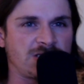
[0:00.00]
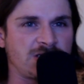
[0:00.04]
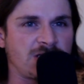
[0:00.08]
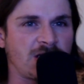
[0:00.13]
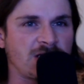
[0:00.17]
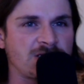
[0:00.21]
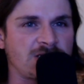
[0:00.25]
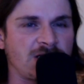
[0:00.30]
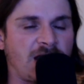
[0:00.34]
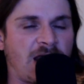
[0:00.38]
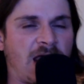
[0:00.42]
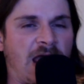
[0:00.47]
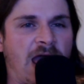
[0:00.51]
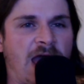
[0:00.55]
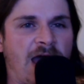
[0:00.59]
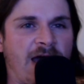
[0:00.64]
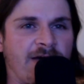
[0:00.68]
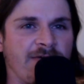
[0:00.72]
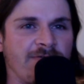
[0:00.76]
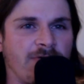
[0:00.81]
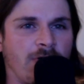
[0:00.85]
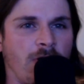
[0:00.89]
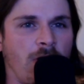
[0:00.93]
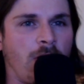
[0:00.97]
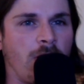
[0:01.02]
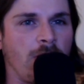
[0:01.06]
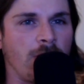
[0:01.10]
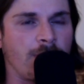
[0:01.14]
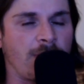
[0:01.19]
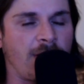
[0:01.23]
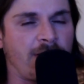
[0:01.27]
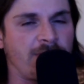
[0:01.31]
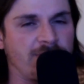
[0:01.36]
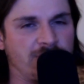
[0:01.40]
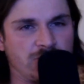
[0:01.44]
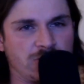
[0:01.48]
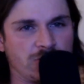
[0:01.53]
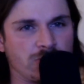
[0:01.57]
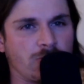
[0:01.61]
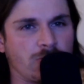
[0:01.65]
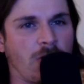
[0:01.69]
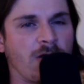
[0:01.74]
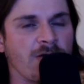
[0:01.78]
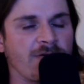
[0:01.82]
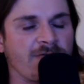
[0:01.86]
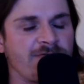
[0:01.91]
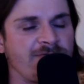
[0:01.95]
doesn't have all-around
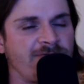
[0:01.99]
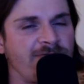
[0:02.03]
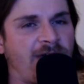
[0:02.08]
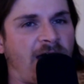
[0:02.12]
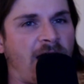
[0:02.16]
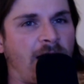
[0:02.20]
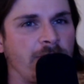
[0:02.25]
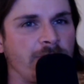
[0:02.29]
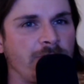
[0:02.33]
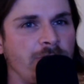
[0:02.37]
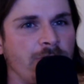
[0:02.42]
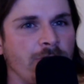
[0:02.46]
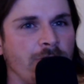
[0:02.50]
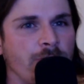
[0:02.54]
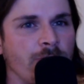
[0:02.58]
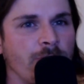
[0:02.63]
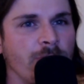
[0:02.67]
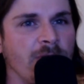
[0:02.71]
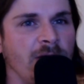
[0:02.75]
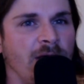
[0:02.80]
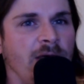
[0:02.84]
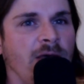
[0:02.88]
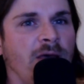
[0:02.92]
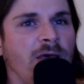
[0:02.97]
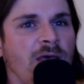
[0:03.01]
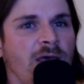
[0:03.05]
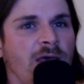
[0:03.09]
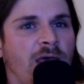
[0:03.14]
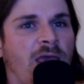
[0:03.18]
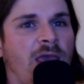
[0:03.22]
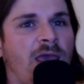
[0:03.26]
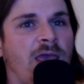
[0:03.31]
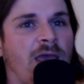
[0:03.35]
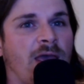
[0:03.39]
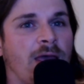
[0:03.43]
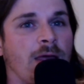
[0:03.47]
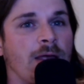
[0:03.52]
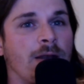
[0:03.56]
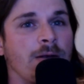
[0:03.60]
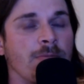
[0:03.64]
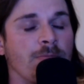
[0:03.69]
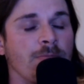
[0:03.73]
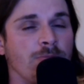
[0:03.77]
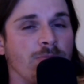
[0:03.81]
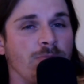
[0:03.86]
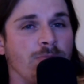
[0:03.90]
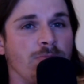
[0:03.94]
strong value
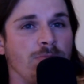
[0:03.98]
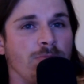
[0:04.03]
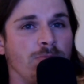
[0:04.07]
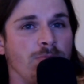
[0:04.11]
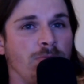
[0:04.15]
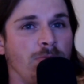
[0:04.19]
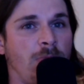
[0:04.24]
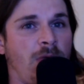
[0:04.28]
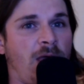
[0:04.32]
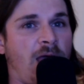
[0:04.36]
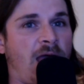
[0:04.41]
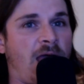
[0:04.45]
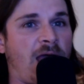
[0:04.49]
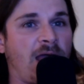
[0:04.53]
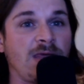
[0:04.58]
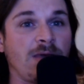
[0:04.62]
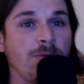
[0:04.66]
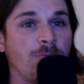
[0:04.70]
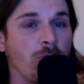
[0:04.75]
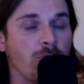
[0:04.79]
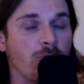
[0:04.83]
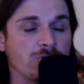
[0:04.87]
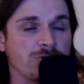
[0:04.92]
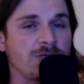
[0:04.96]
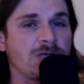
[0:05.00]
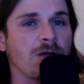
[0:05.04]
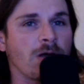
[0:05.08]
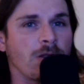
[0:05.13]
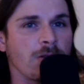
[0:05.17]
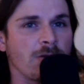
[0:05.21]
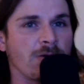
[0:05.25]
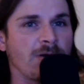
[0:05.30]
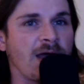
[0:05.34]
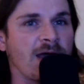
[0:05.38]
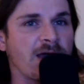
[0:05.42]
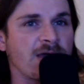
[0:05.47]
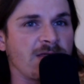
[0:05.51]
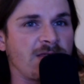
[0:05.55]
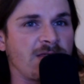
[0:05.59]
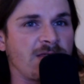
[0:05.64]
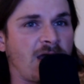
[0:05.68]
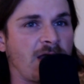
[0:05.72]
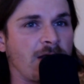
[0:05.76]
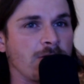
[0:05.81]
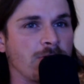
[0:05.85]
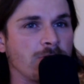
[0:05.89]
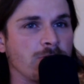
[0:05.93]
in any multicolor deck
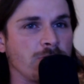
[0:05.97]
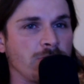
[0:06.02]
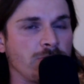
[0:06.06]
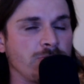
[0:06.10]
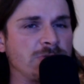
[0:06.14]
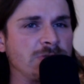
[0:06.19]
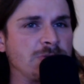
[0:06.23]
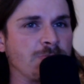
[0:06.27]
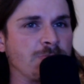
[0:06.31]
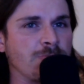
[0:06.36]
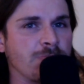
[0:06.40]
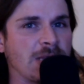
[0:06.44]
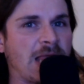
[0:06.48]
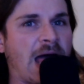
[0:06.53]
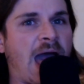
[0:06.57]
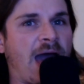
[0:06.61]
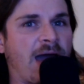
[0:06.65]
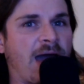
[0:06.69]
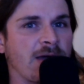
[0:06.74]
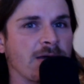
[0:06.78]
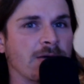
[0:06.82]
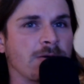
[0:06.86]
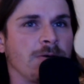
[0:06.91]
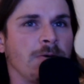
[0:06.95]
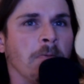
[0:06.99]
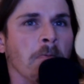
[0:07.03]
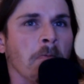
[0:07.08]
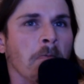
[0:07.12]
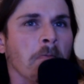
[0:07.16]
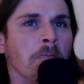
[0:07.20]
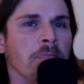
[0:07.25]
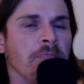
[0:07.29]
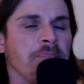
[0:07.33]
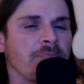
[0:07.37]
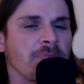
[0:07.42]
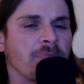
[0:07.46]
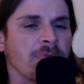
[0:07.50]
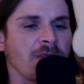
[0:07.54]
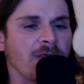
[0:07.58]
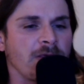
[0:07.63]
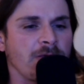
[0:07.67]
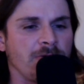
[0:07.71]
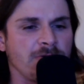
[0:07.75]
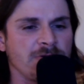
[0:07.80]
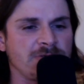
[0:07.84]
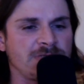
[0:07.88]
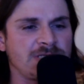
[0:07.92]
that includes black.
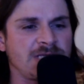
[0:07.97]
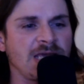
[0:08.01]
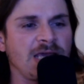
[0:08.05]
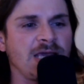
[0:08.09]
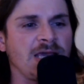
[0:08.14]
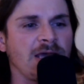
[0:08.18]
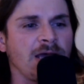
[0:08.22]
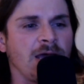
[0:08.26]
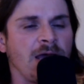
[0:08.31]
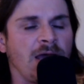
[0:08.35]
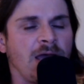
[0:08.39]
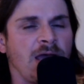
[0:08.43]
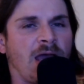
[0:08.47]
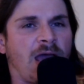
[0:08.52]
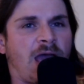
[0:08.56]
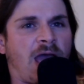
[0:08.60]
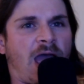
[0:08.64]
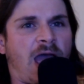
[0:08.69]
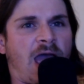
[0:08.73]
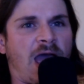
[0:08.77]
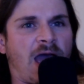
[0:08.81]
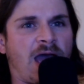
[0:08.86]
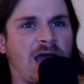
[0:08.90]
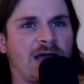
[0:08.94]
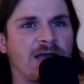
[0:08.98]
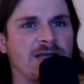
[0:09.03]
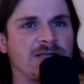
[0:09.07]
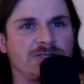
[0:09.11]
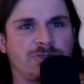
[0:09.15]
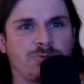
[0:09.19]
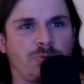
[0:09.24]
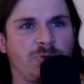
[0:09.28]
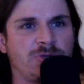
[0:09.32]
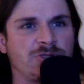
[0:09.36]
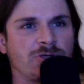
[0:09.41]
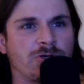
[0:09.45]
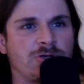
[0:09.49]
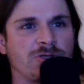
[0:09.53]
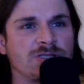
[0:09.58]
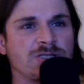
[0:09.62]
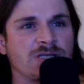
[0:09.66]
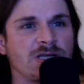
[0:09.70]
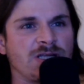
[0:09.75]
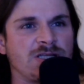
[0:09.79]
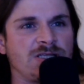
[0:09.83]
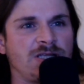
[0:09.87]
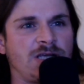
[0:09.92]
You see, as Wizards
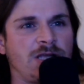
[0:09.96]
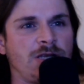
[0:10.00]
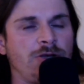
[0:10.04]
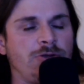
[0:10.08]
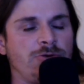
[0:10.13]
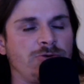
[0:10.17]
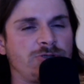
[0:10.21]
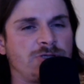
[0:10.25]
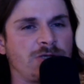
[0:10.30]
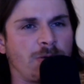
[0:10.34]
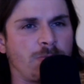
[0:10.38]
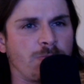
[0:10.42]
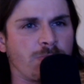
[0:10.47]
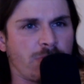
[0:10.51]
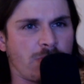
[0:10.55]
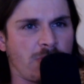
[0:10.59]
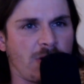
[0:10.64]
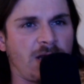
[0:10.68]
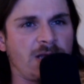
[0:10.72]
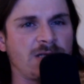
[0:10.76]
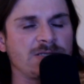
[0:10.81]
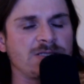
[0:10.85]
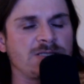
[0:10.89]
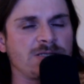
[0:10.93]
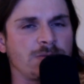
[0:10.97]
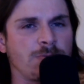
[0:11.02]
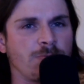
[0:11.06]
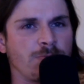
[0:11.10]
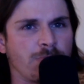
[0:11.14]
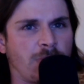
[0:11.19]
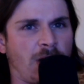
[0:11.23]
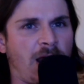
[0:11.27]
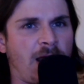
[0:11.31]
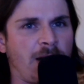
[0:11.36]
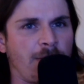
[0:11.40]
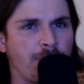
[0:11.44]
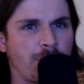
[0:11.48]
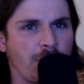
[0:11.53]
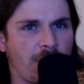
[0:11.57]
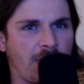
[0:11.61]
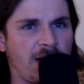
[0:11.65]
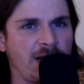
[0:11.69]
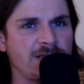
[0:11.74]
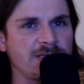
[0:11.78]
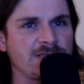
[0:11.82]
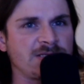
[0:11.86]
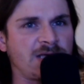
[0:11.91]
continues to print and
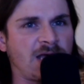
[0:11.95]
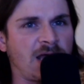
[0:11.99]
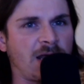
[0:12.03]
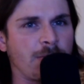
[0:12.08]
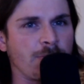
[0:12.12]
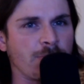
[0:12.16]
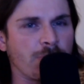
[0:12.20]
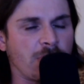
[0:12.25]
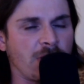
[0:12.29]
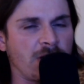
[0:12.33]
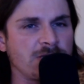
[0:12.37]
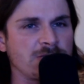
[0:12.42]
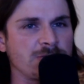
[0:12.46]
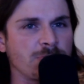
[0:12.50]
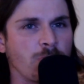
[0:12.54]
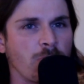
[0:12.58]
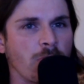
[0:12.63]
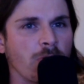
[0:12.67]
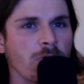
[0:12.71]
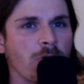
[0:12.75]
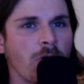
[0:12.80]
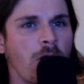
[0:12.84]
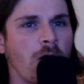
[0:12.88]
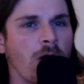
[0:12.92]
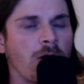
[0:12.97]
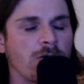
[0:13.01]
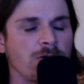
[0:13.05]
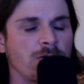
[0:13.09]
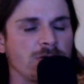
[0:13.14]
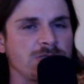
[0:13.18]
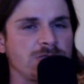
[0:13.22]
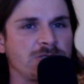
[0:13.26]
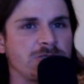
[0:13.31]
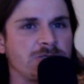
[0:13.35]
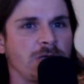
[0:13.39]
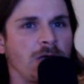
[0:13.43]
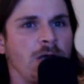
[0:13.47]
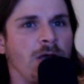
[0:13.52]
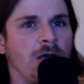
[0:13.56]
print and print more cards,